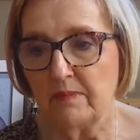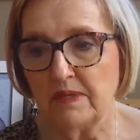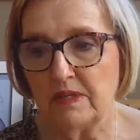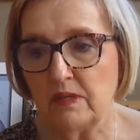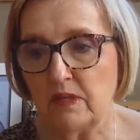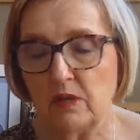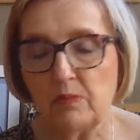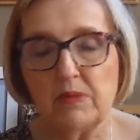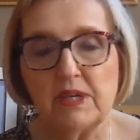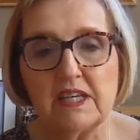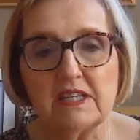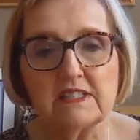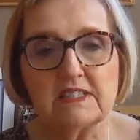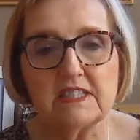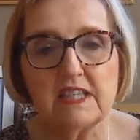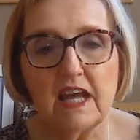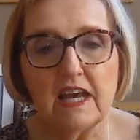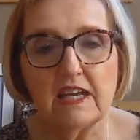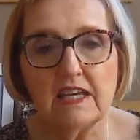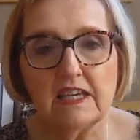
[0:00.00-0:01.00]
you know,
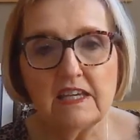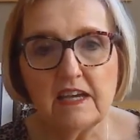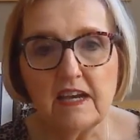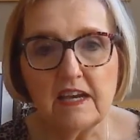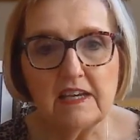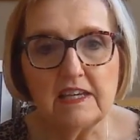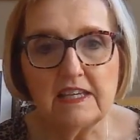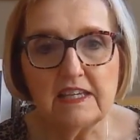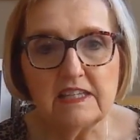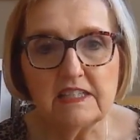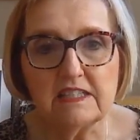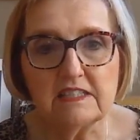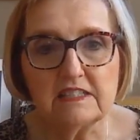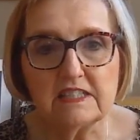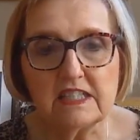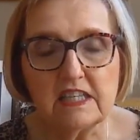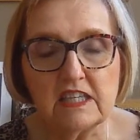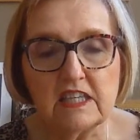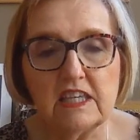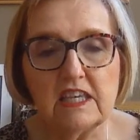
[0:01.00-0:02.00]
because
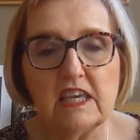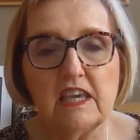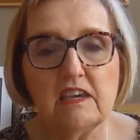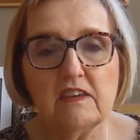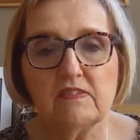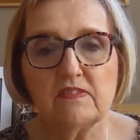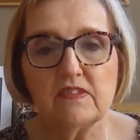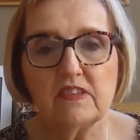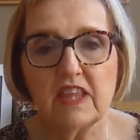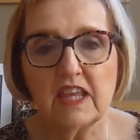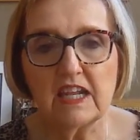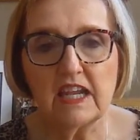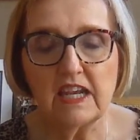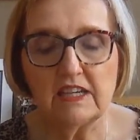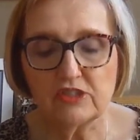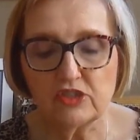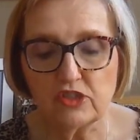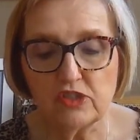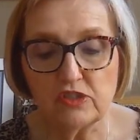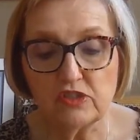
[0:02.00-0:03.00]
it's a gift that
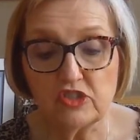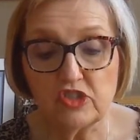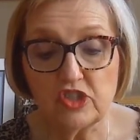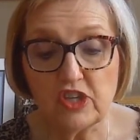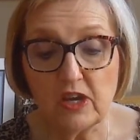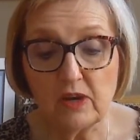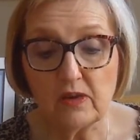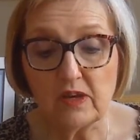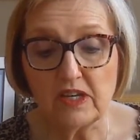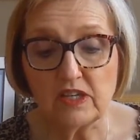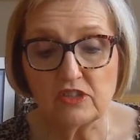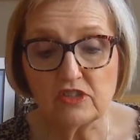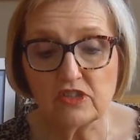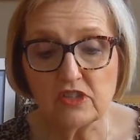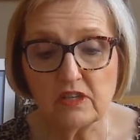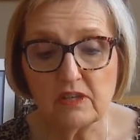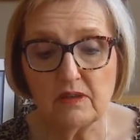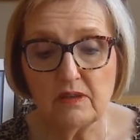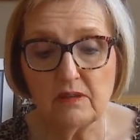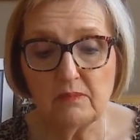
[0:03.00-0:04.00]
I should
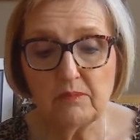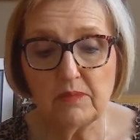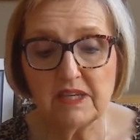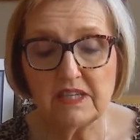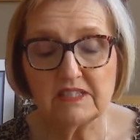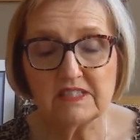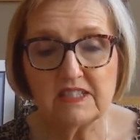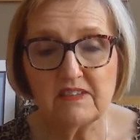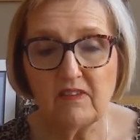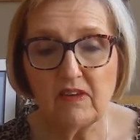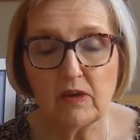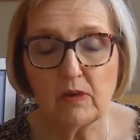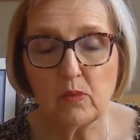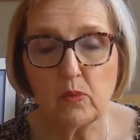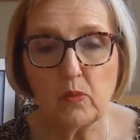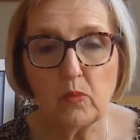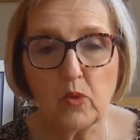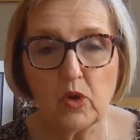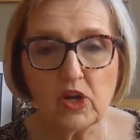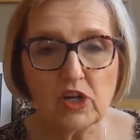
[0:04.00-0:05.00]
cherish. because if I were
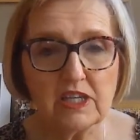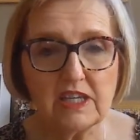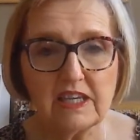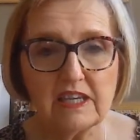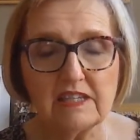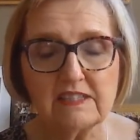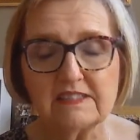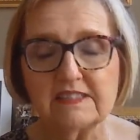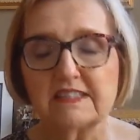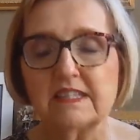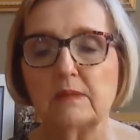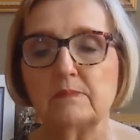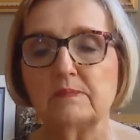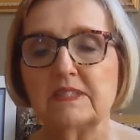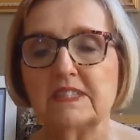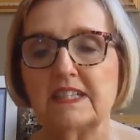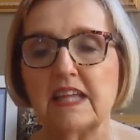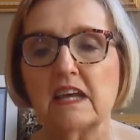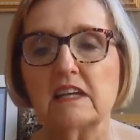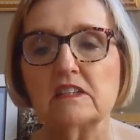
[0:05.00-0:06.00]
working in some
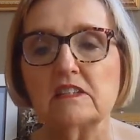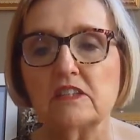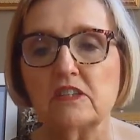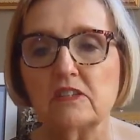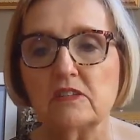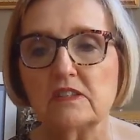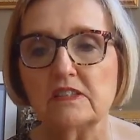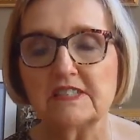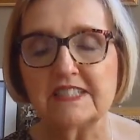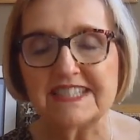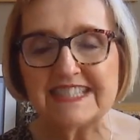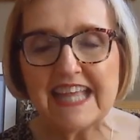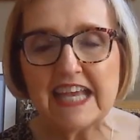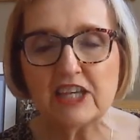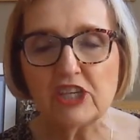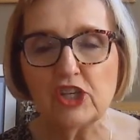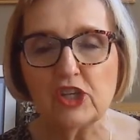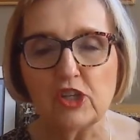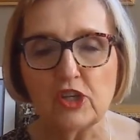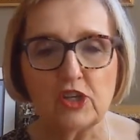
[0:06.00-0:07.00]
secular,
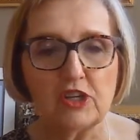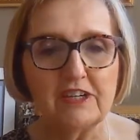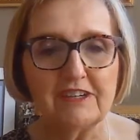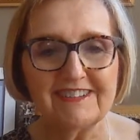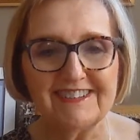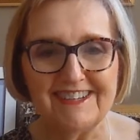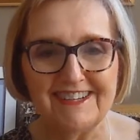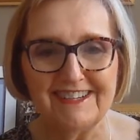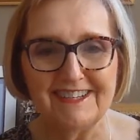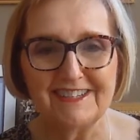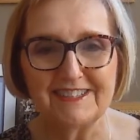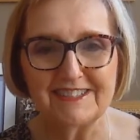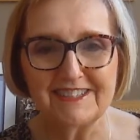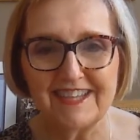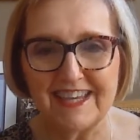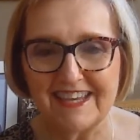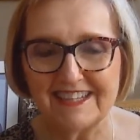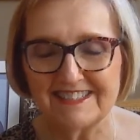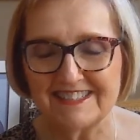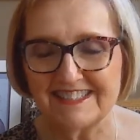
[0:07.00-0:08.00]

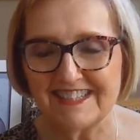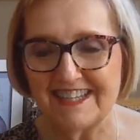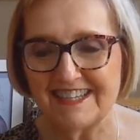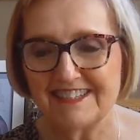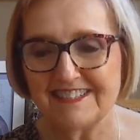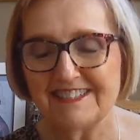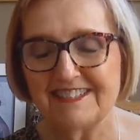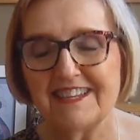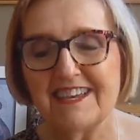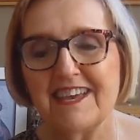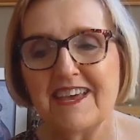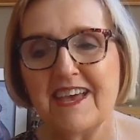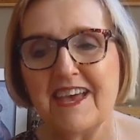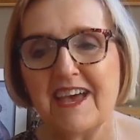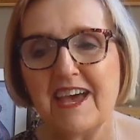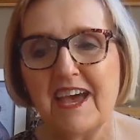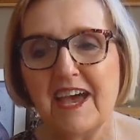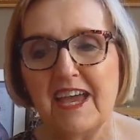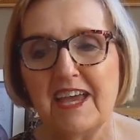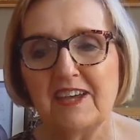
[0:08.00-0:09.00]
can't say it,
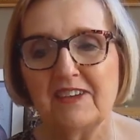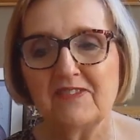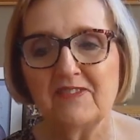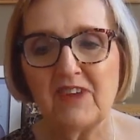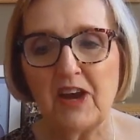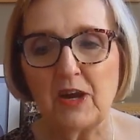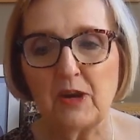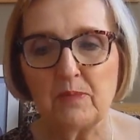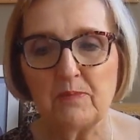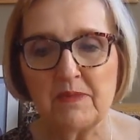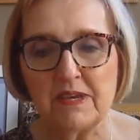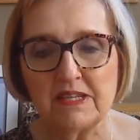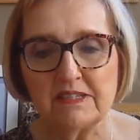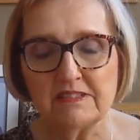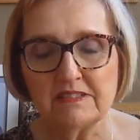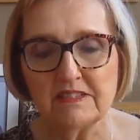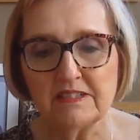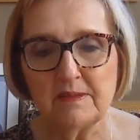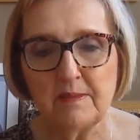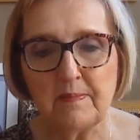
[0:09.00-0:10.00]

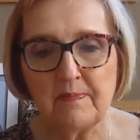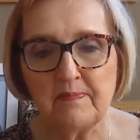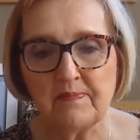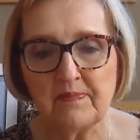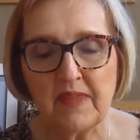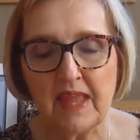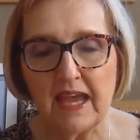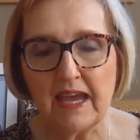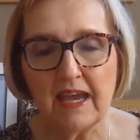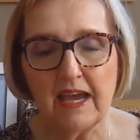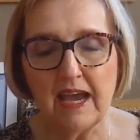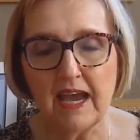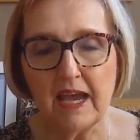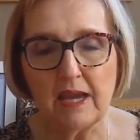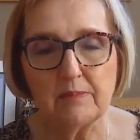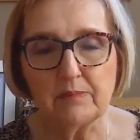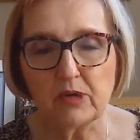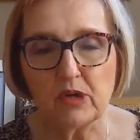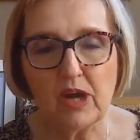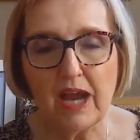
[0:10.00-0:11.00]
environment,
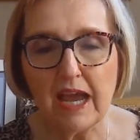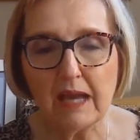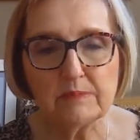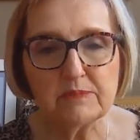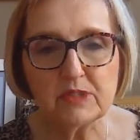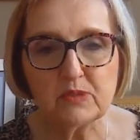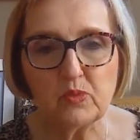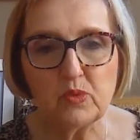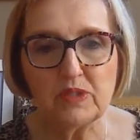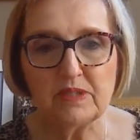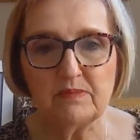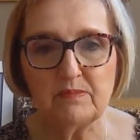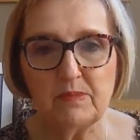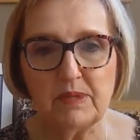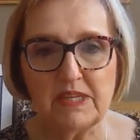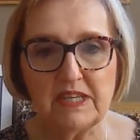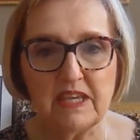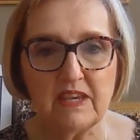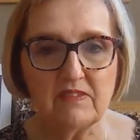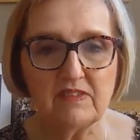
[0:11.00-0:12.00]
I perhaps wouldn't
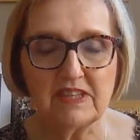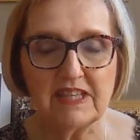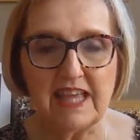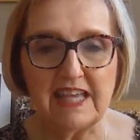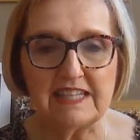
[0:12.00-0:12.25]
be given